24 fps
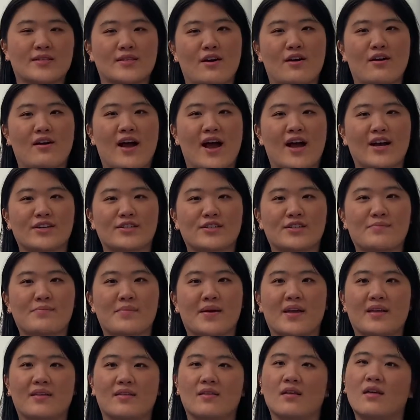Zara actually
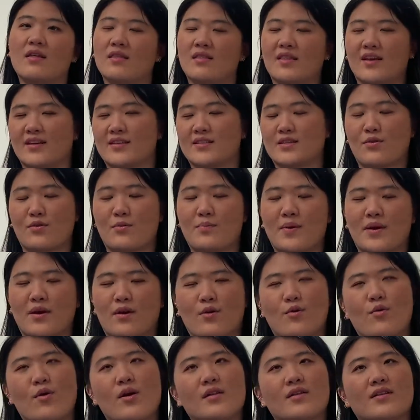made things that were
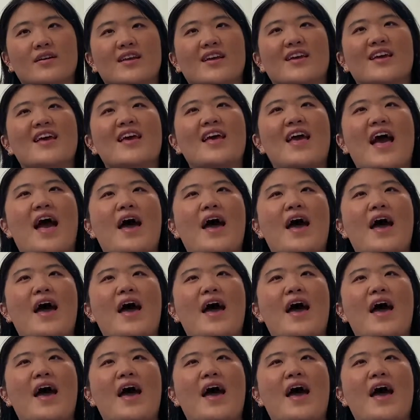better quality,